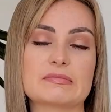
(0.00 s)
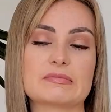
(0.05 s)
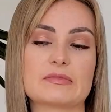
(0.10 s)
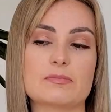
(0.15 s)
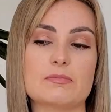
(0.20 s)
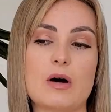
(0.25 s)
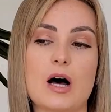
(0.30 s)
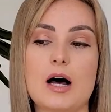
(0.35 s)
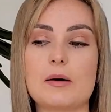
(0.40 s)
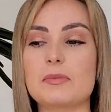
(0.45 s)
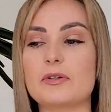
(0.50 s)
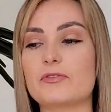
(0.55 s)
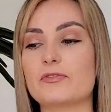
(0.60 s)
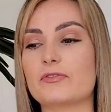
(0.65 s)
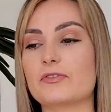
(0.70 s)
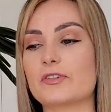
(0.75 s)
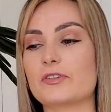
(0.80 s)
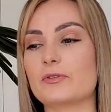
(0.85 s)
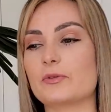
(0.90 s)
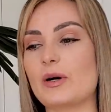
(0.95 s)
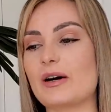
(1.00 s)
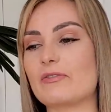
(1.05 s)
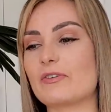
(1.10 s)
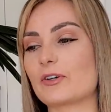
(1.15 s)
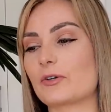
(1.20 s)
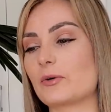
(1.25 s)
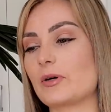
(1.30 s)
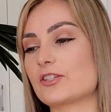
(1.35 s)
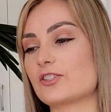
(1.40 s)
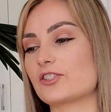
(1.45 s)
Mom, if you
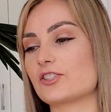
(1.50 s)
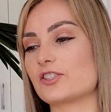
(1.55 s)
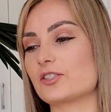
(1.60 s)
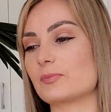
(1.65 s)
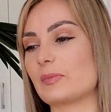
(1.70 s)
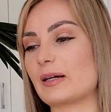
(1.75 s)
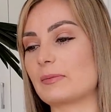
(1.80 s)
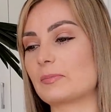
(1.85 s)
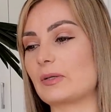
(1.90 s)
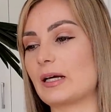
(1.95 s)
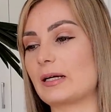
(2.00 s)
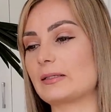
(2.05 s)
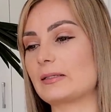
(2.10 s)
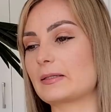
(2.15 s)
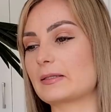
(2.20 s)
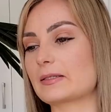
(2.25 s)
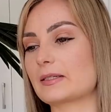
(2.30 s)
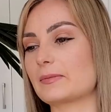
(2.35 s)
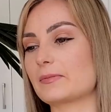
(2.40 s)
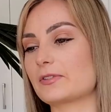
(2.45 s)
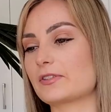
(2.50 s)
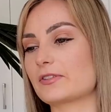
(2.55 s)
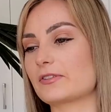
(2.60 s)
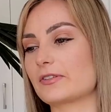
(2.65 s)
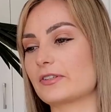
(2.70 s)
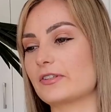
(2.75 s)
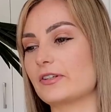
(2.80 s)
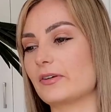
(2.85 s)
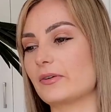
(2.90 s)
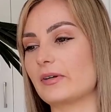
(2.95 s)
ever questioned my blindness, I'm sure
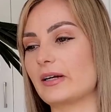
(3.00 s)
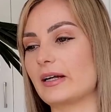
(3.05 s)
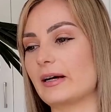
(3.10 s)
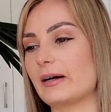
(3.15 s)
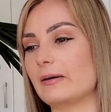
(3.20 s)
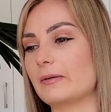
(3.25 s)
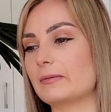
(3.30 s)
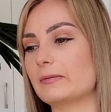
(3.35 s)
you don't now.